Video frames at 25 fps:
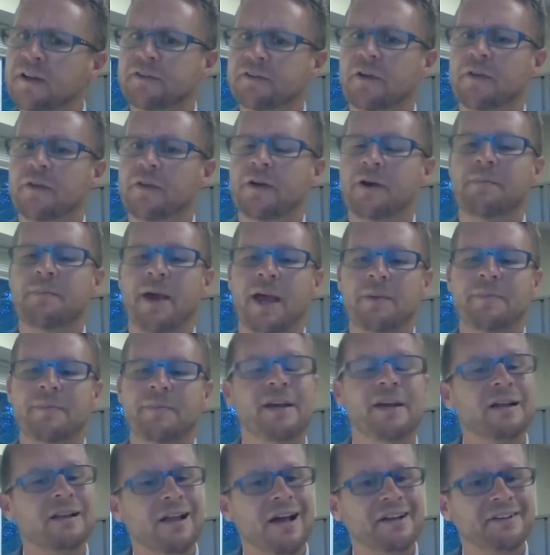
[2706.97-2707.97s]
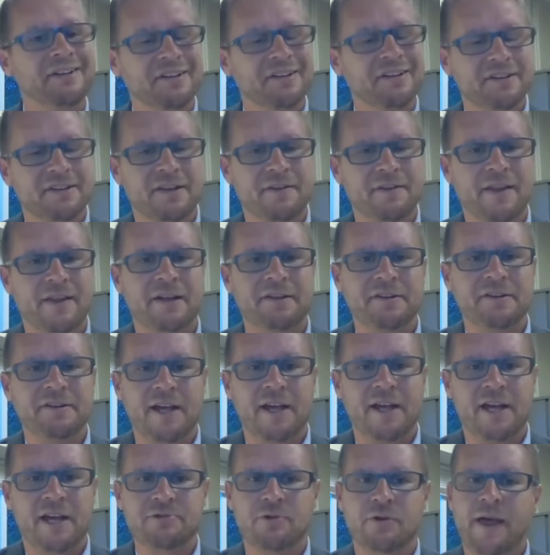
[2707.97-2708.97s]
So there may be classes in that
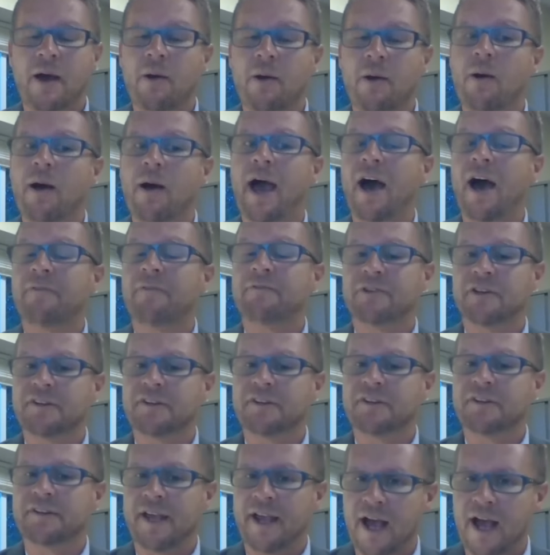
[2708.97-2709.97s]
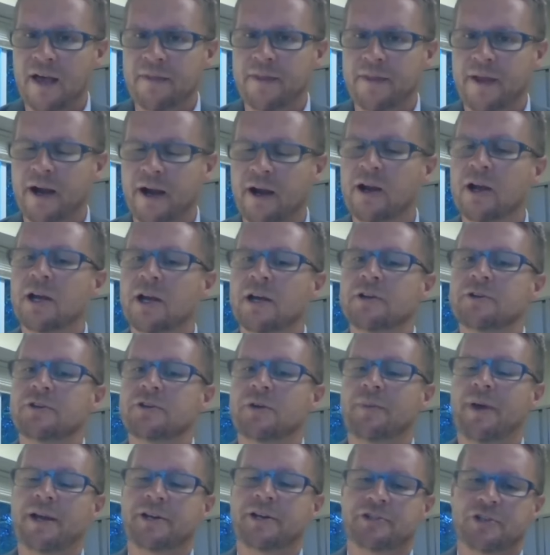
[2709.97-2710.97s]
schedule that have to stay on there
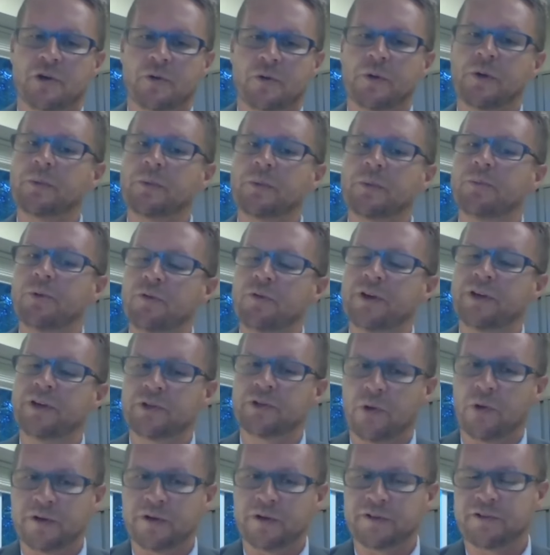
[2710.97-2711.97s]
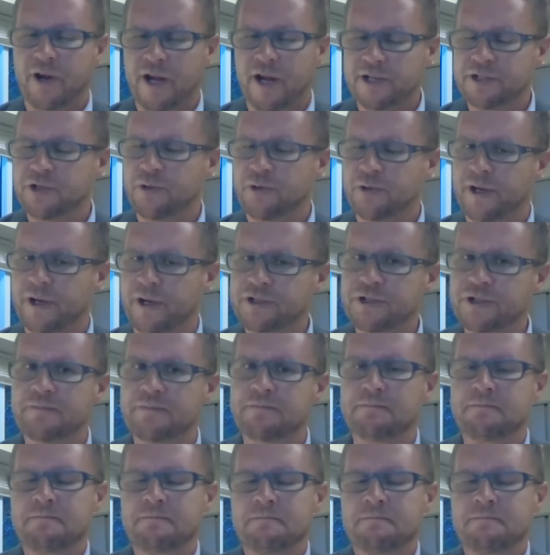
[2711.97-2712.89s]
to make sure we're moving towards graduation.